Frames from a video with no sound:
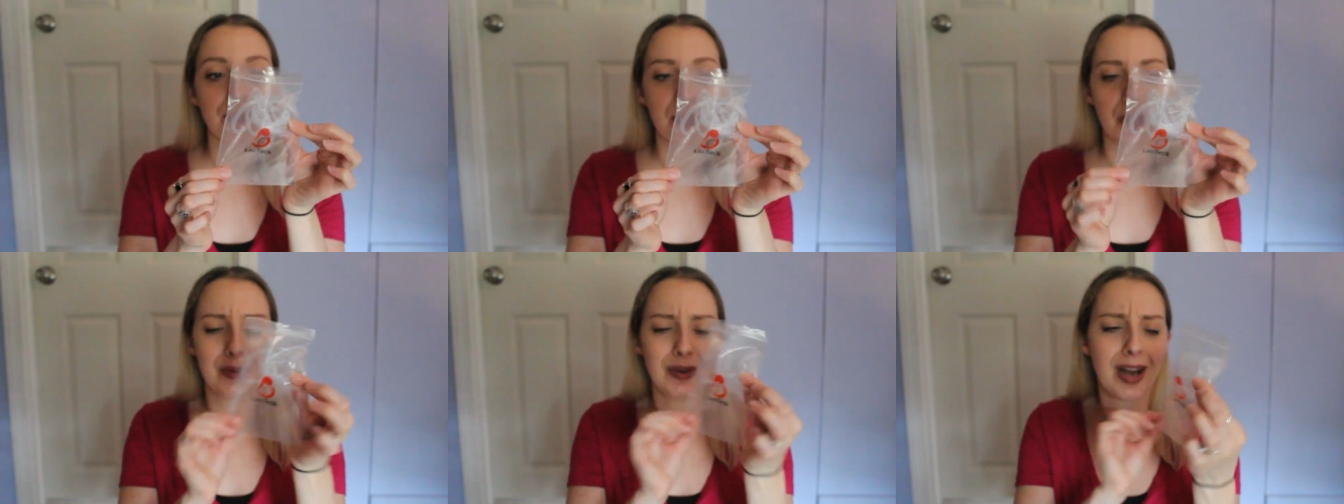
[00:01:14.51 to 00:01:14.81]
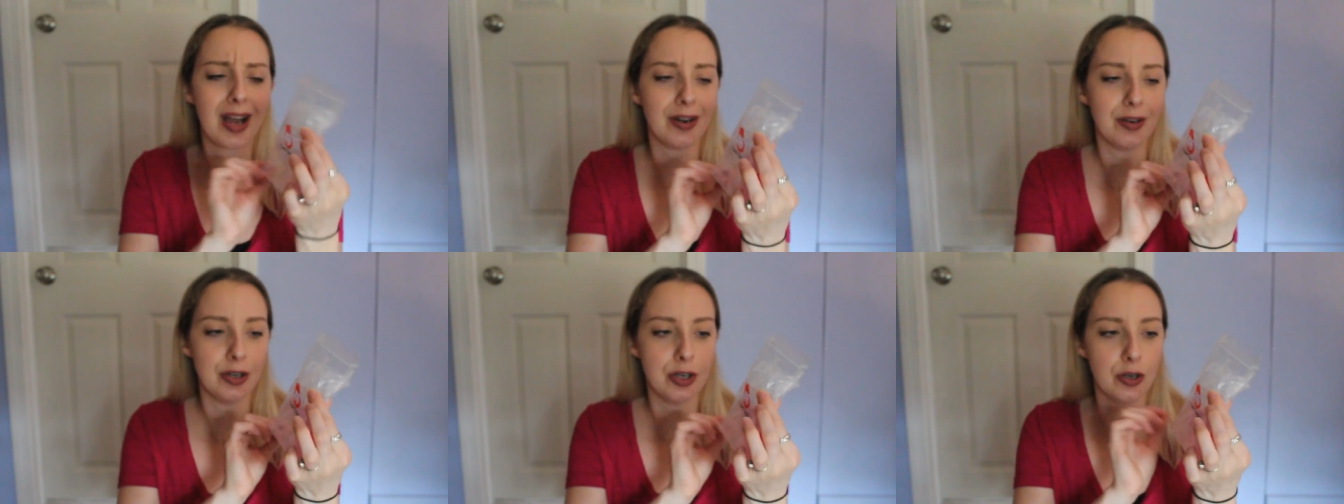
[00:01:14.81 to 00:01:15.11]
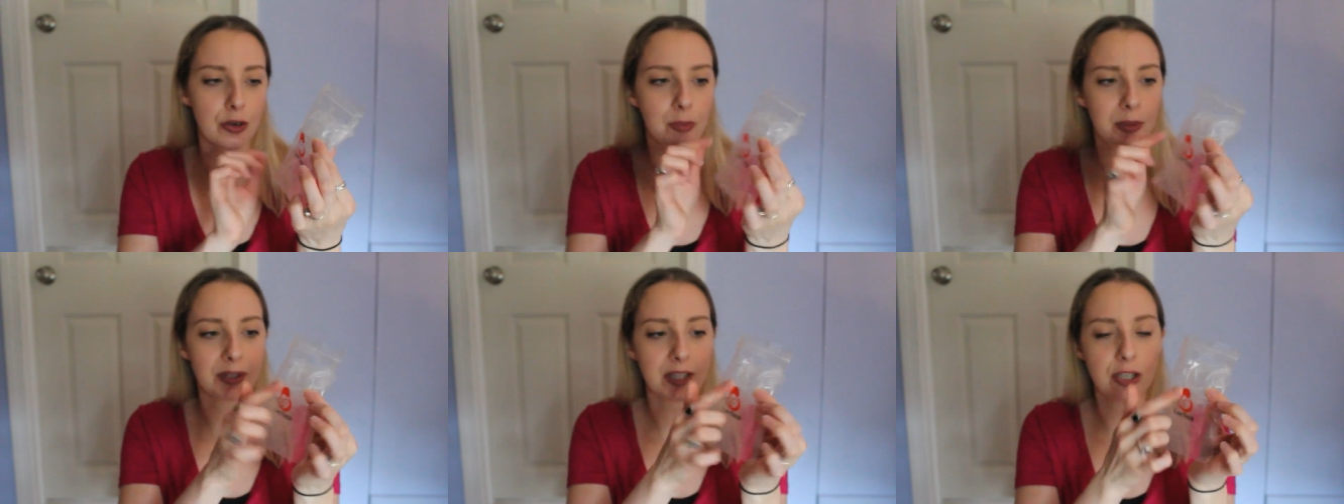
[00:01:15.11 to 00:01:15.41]
or not
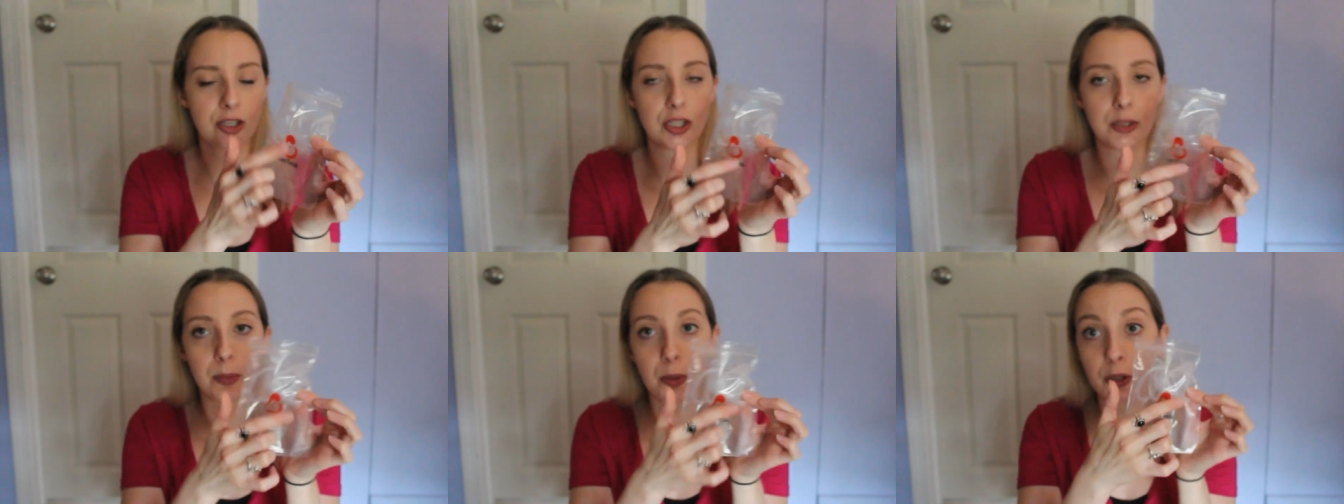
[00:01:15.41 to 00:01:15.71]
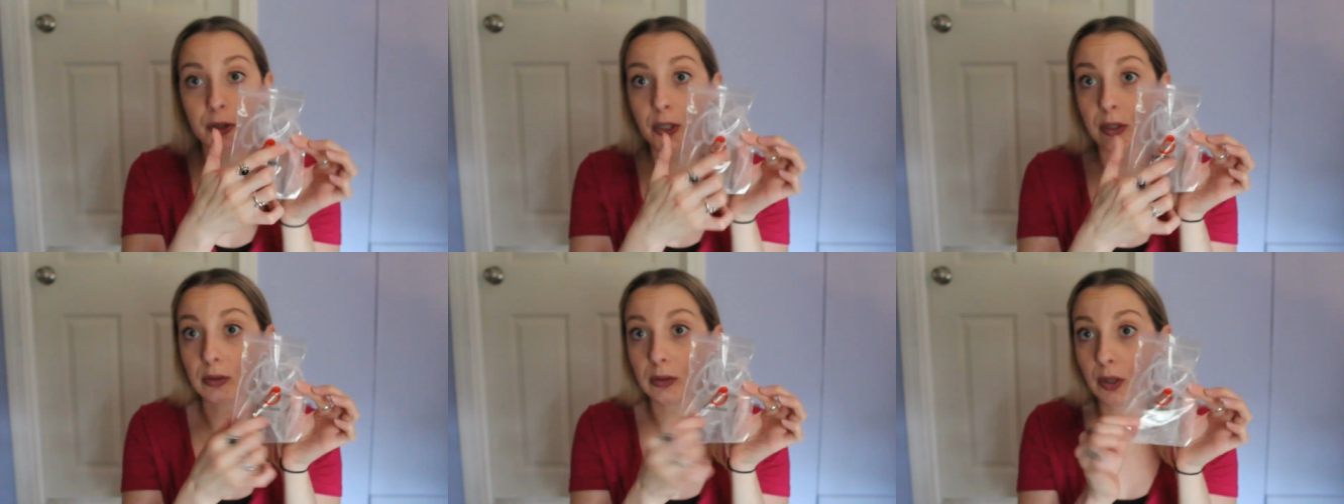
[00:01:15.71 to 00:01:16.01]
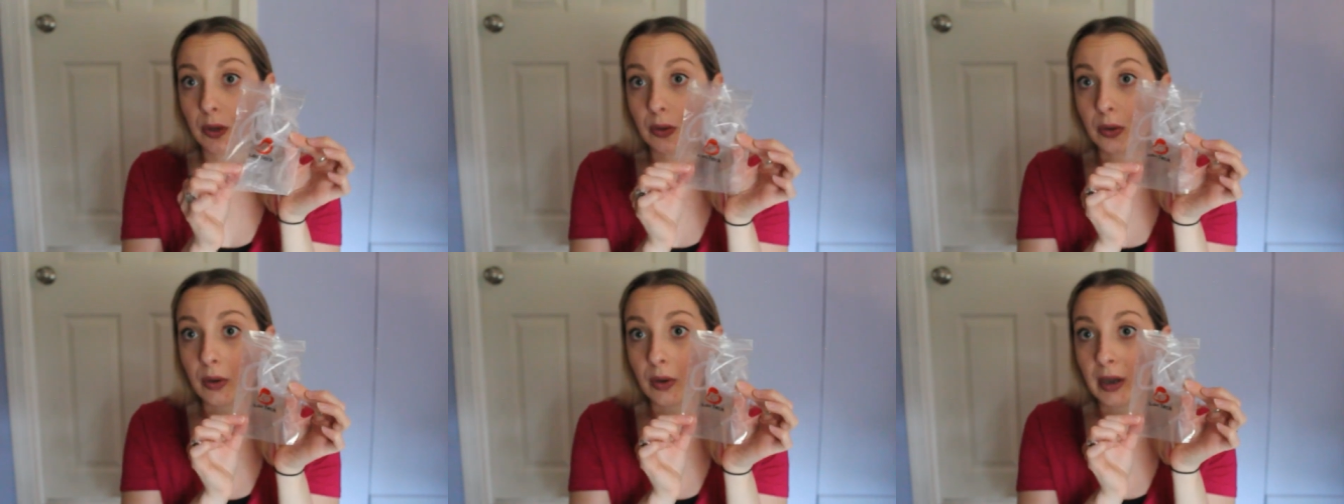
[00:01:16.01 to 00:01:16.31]
new, but they just put their
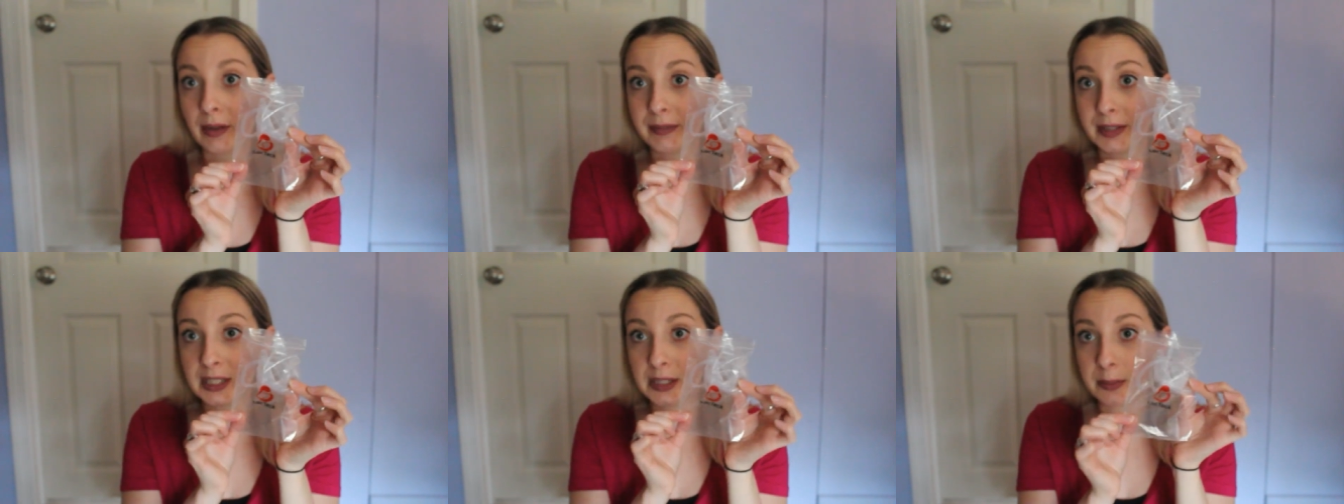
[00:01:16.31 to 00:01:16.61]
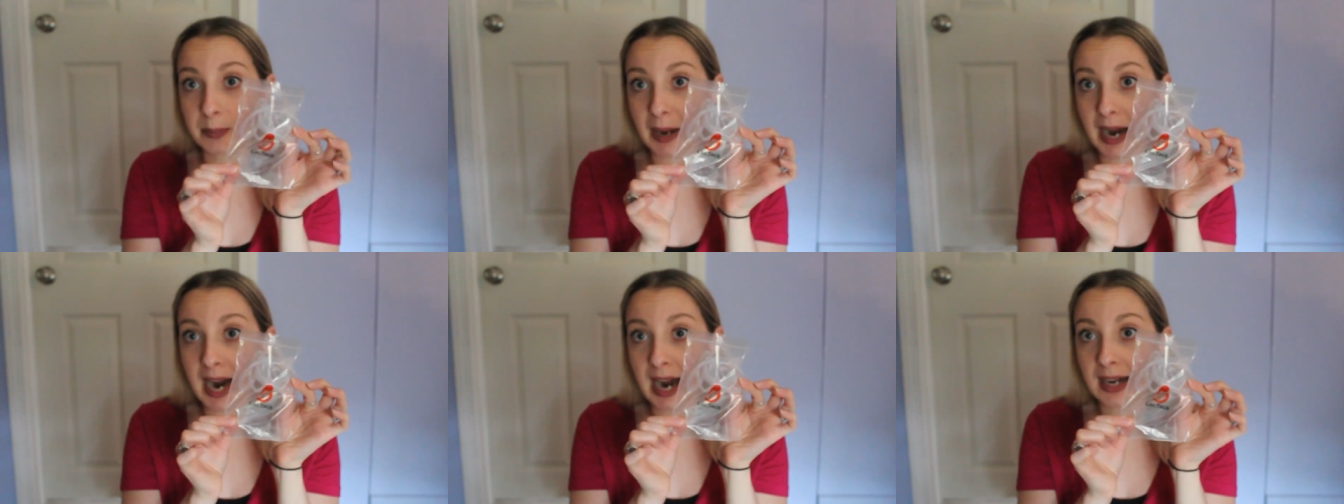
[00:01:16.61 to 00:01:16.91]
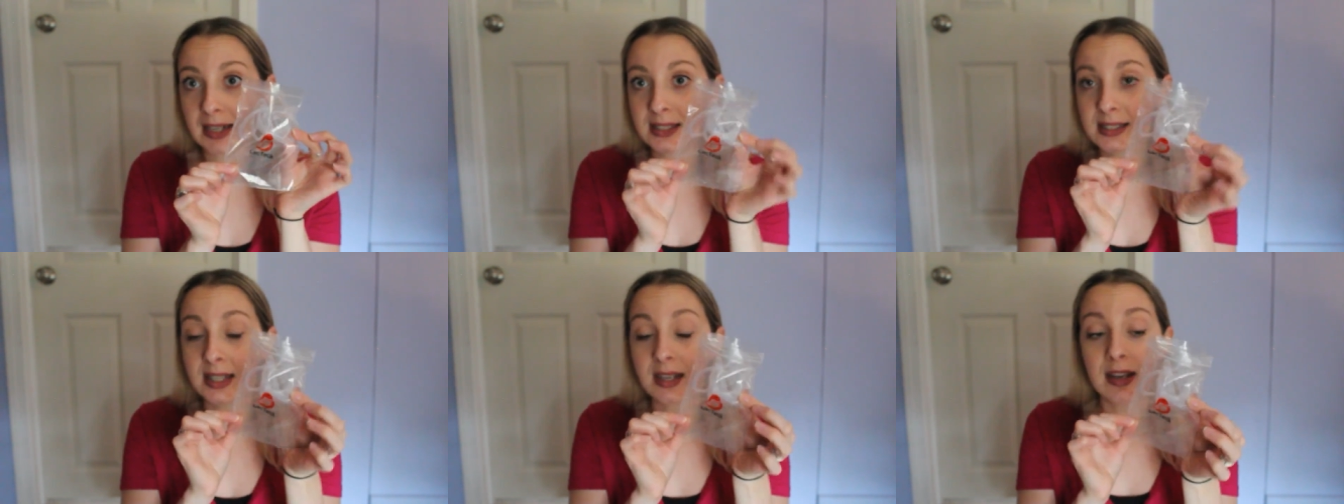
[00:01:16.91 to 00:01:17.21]
logo on these
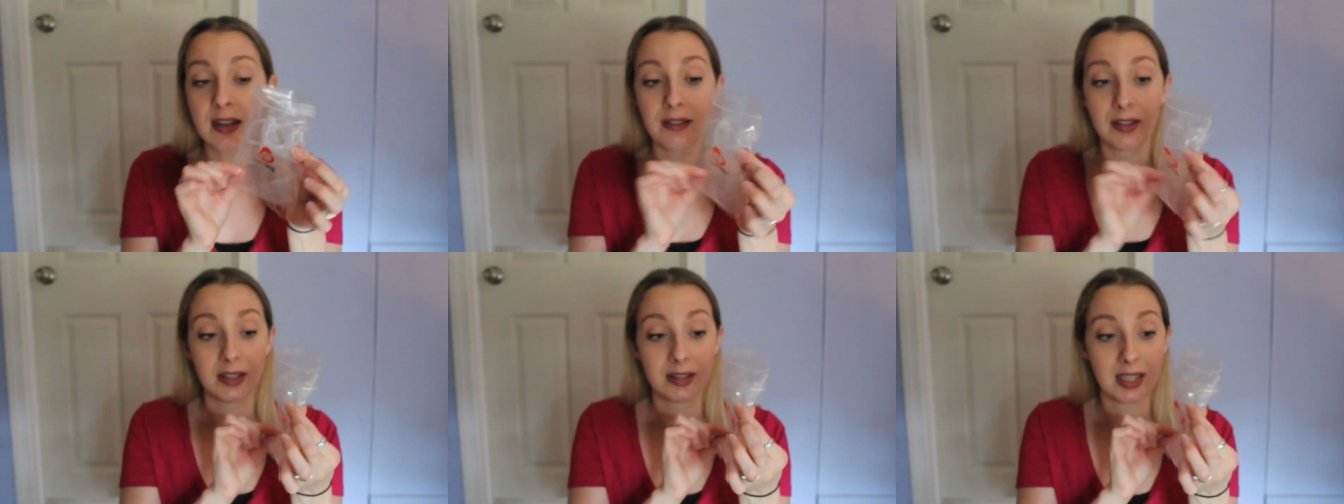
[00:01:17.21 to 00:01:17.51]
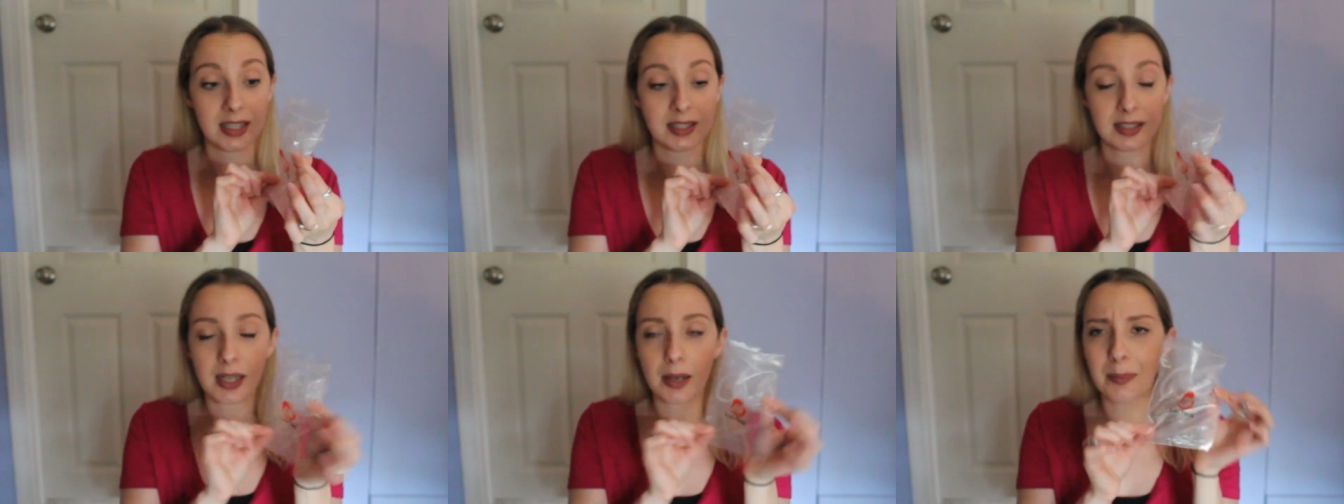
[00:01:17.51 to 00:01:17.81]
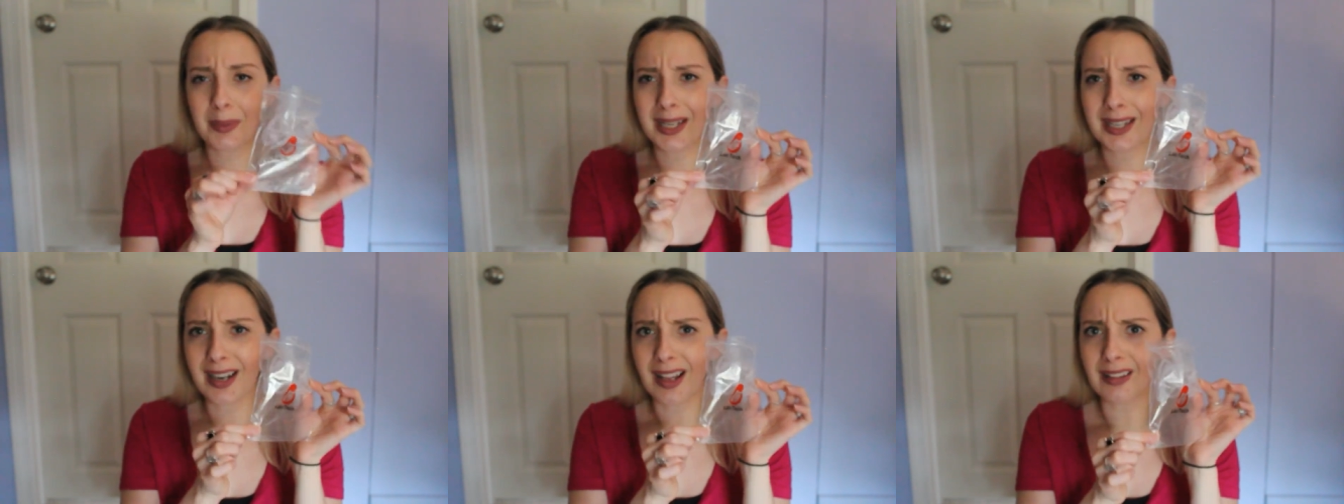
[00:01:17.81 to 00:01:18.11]
bags that they
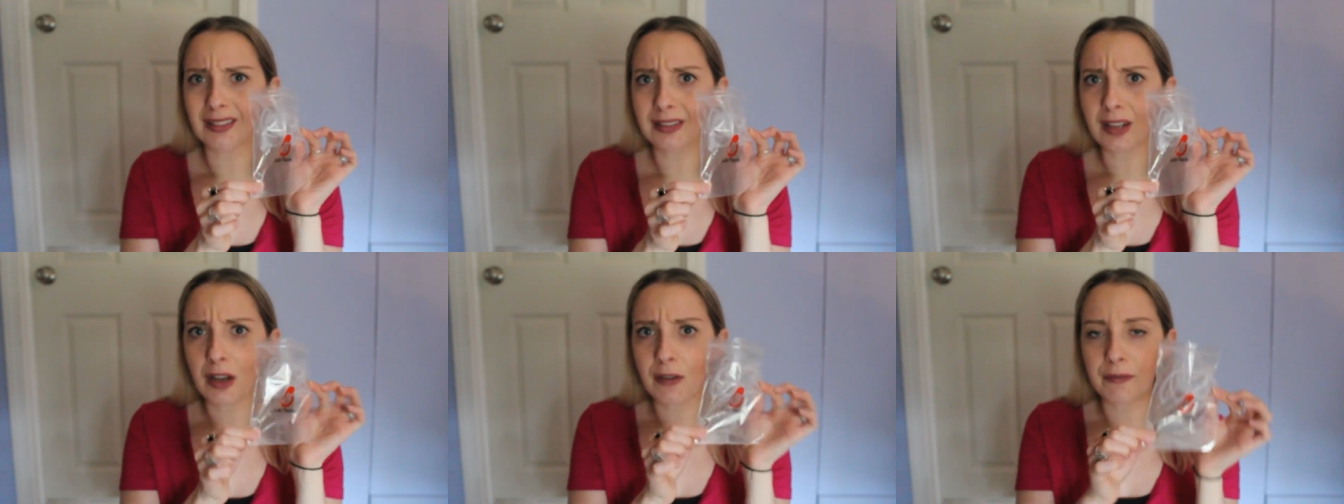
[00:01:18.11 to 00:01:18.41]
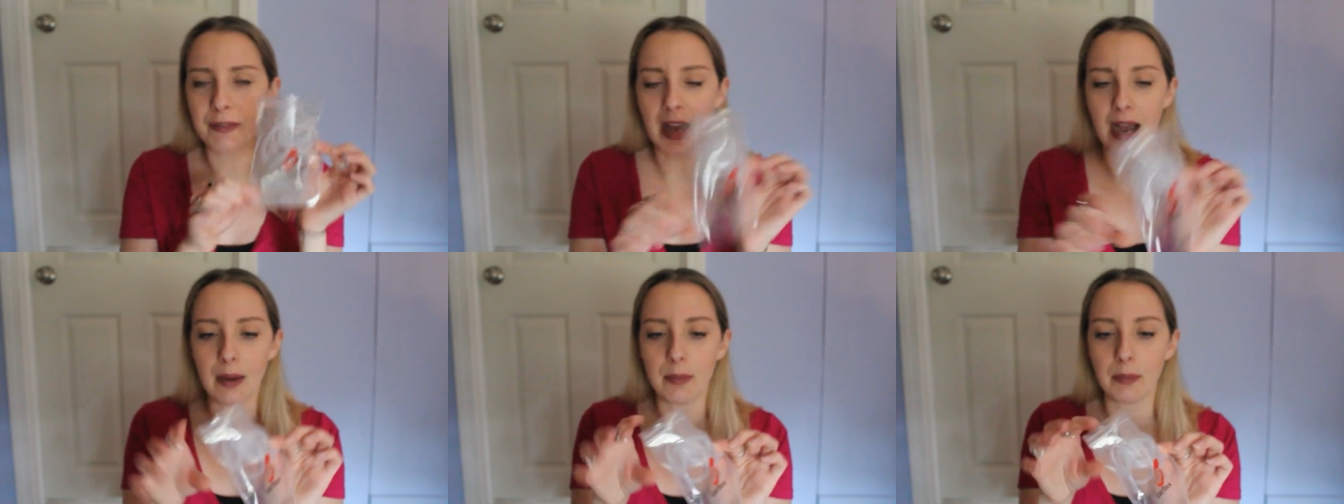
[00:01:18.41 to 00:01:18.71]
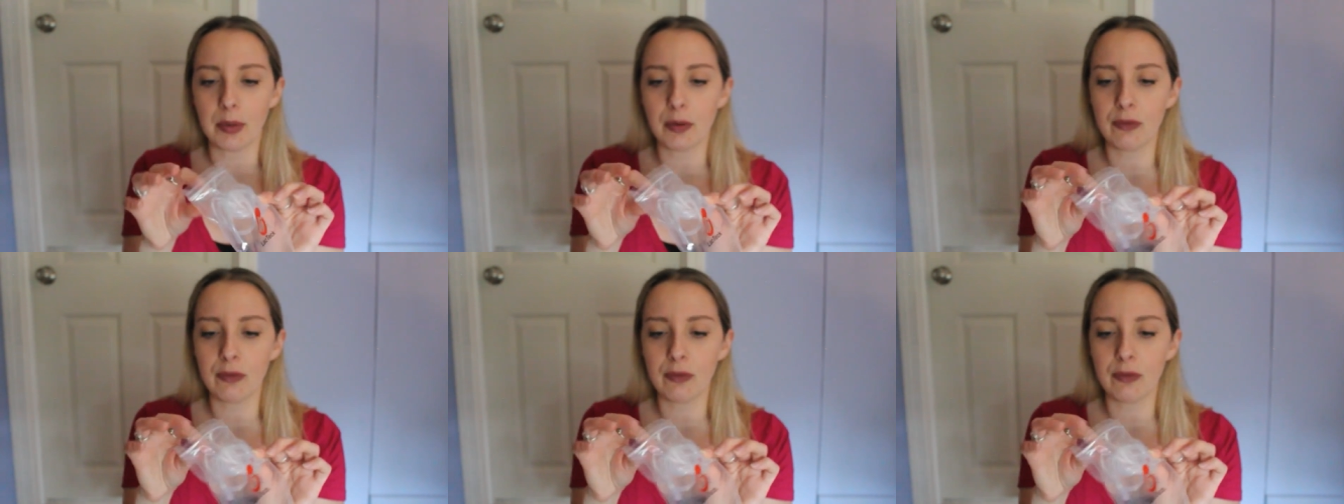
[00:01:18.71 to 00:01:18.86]
sent me, and I love that.